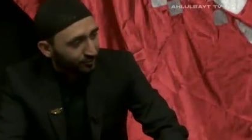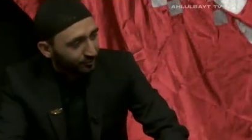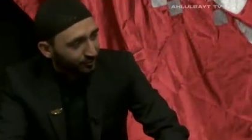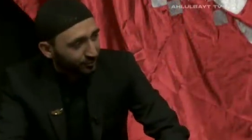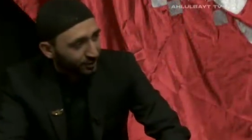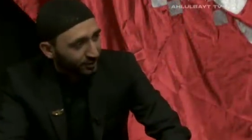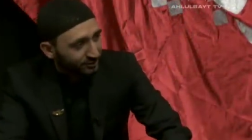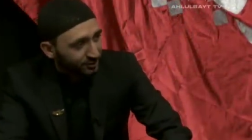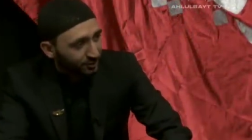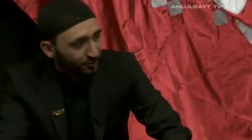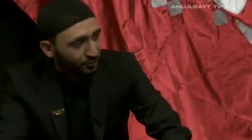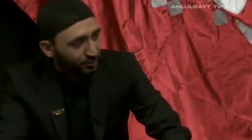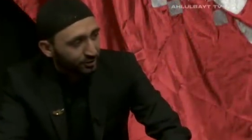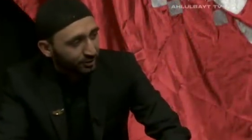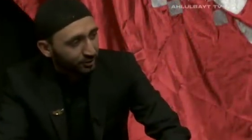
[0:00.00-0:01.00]
for us. The
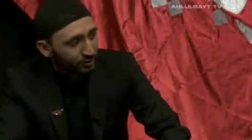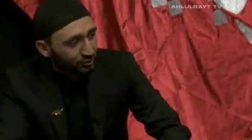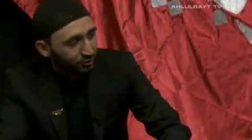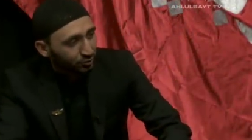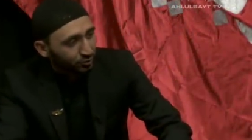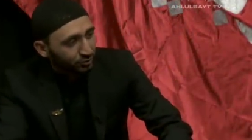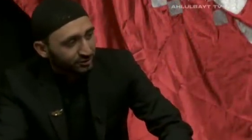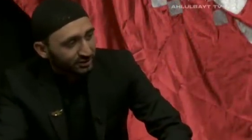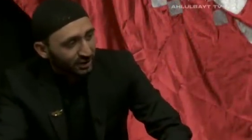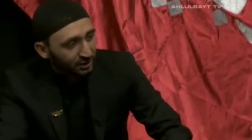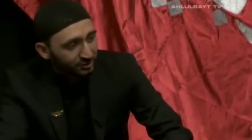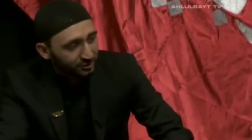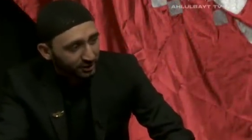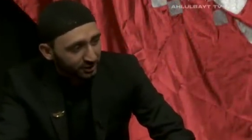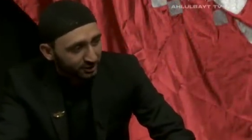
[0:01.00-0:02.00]
book is called
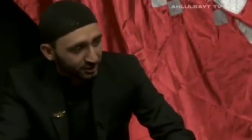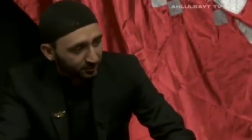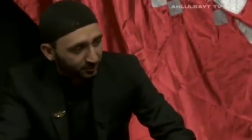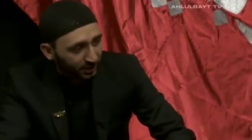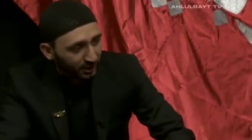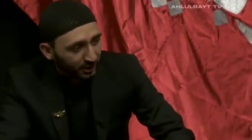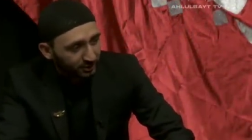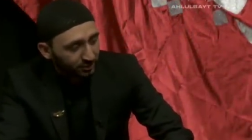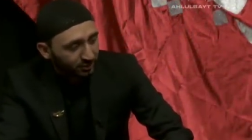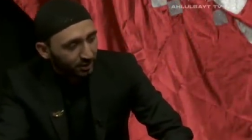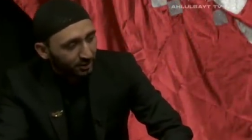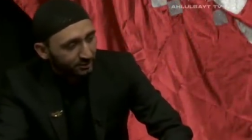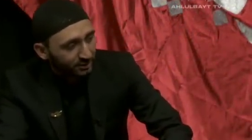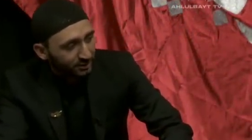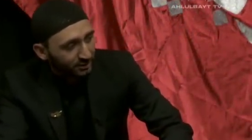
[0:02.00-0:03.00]
Salutation by
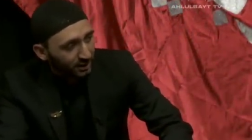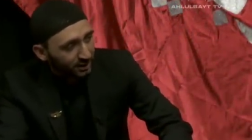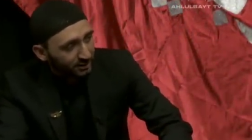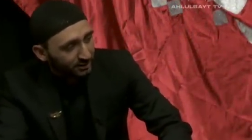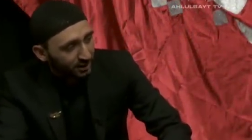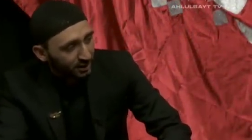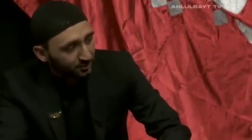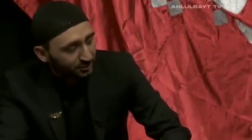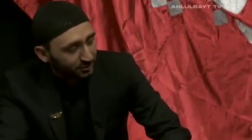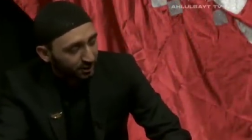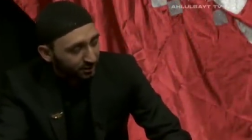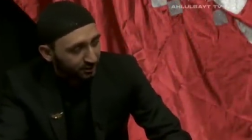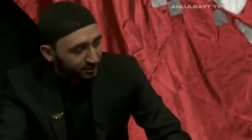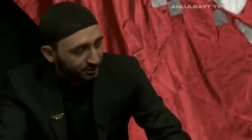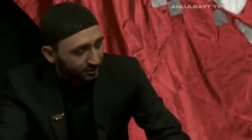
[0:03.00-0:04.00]
Ayatollah Sayyid Hadi
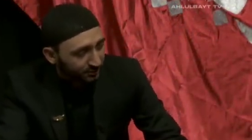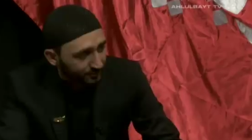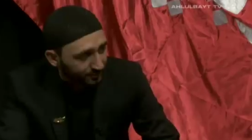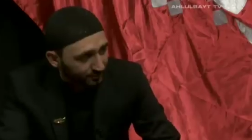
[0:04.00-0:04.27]
al-Mudarrisi.